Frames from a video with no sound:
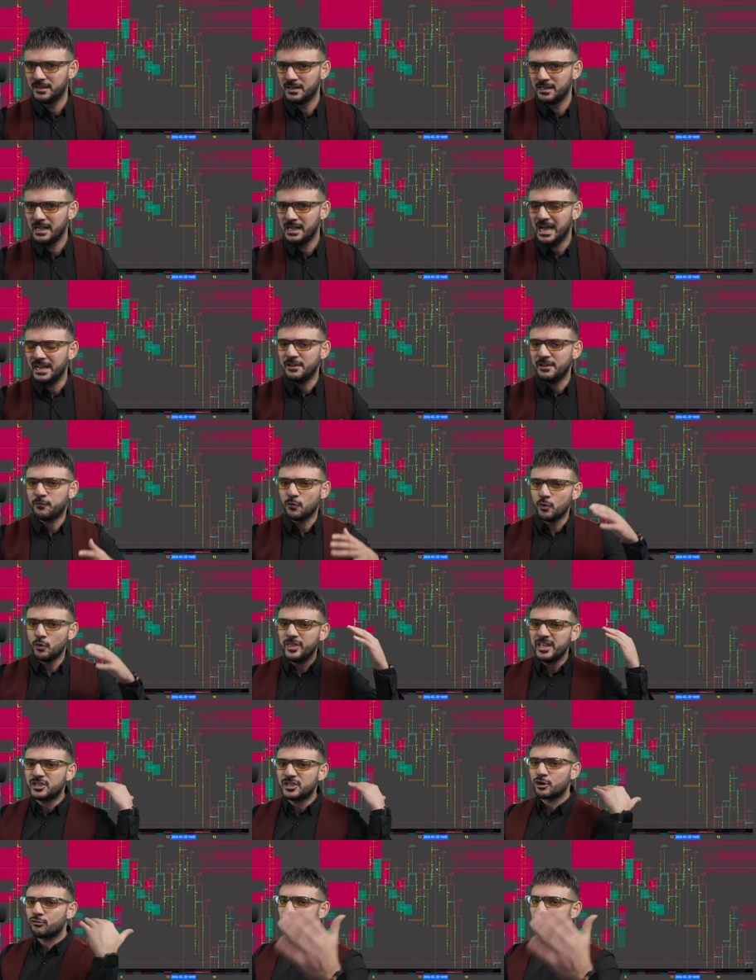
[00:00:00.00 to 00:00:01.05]
And if all these
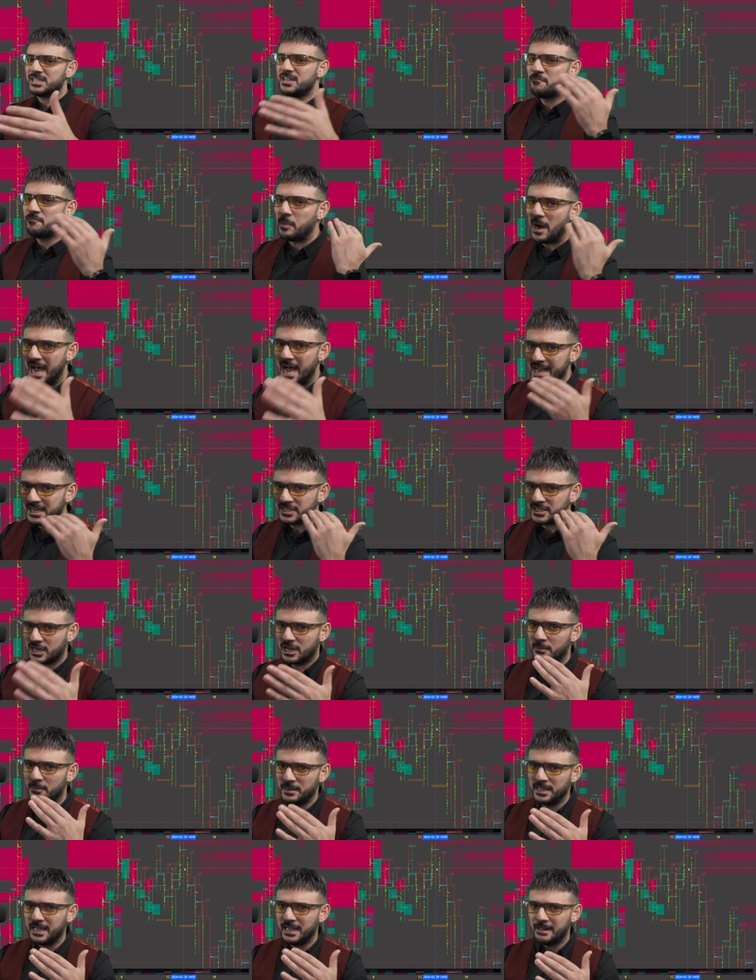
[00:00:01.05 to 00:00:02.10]
aggressive buyers are
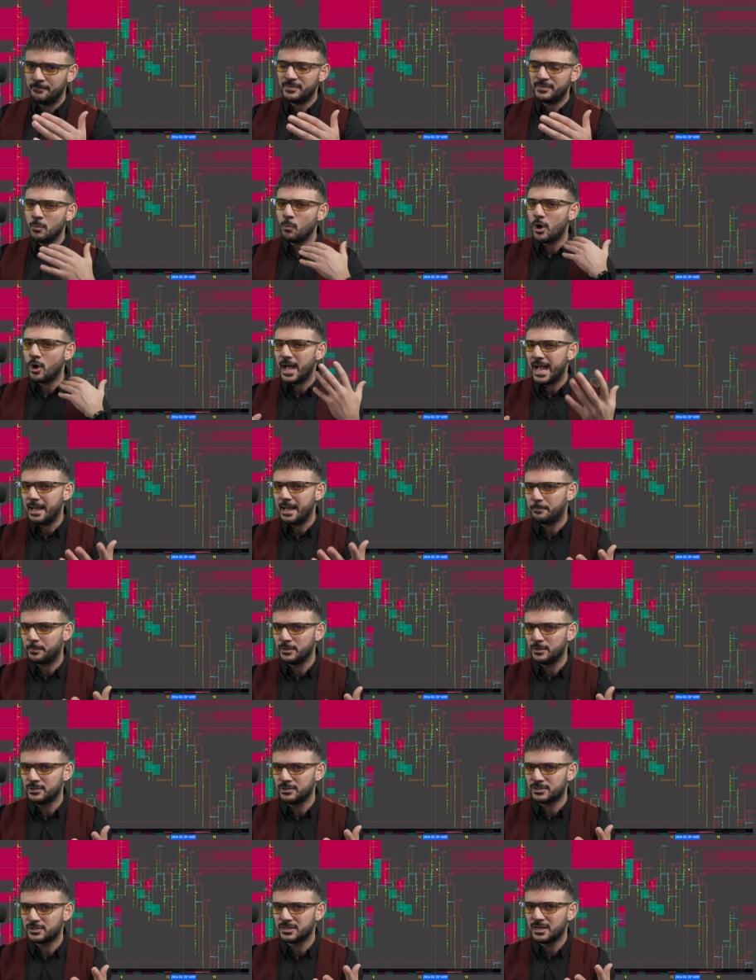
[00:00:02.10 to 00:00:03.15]
coming in, then what
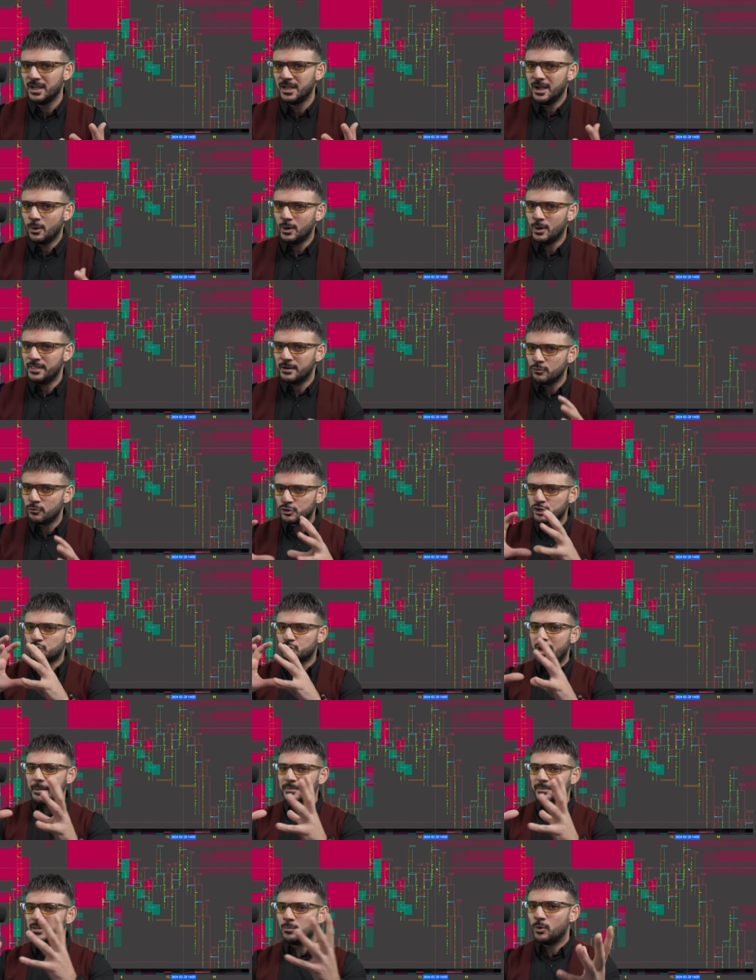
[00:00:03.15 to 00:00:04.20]
happens when they're all
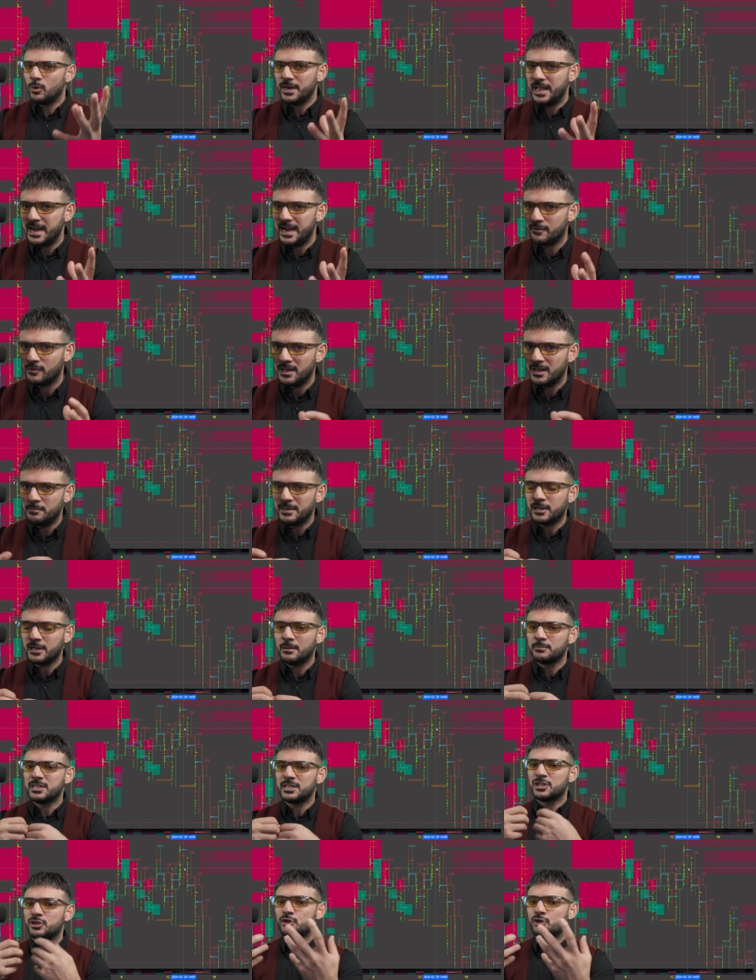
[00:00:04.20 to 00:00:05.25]
trapped in one area? It becomes
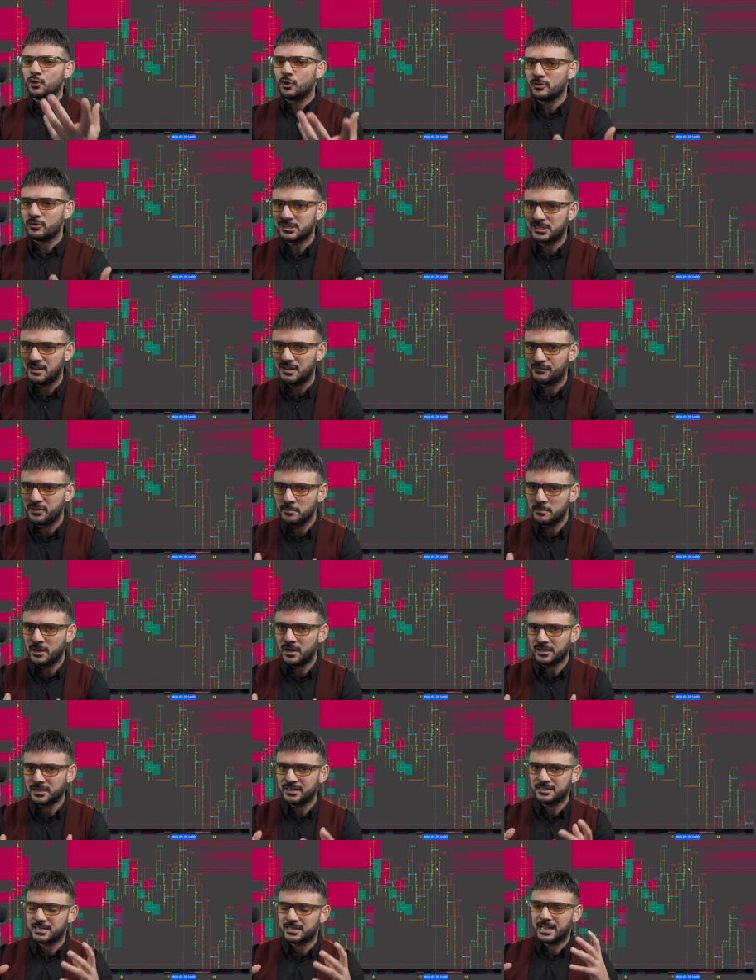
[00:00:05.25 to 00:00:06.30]
exhaustive. The
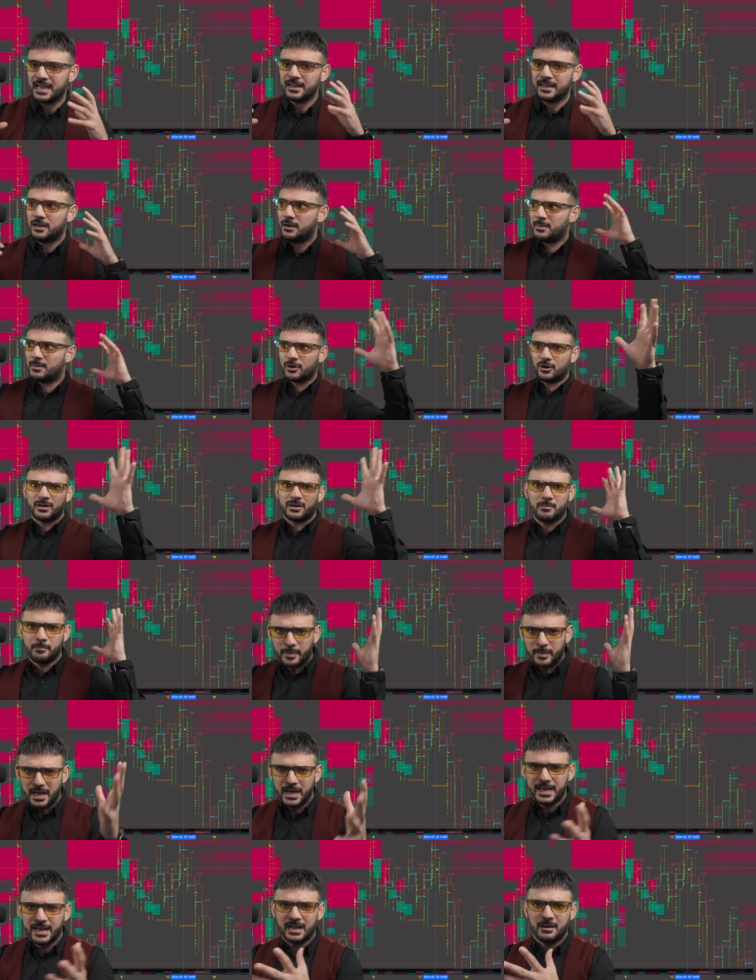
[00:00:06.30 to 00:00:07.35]
market's like, oh my God, I'm
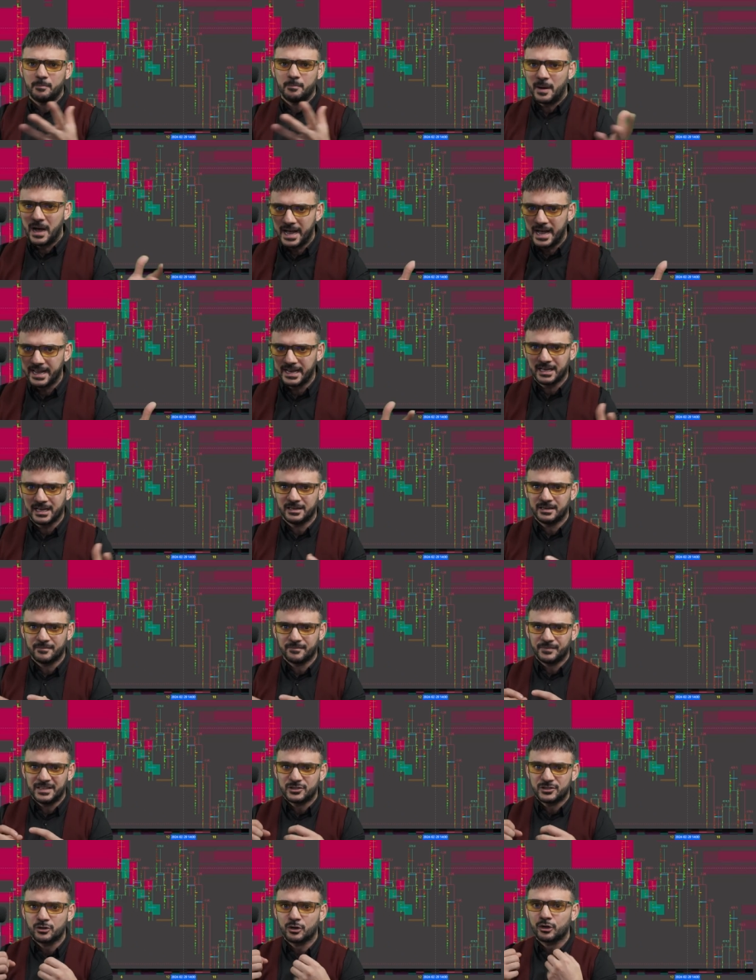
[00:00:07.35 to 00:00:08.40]
buying, I'm buying, and
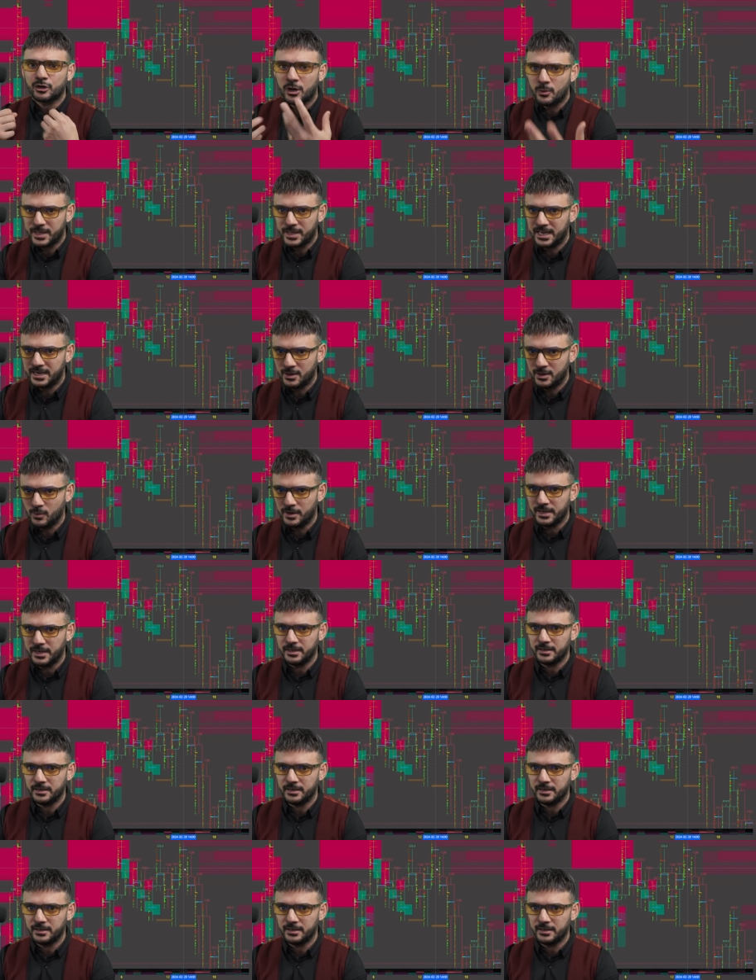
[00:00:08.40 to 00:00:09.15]
it's not going anywhere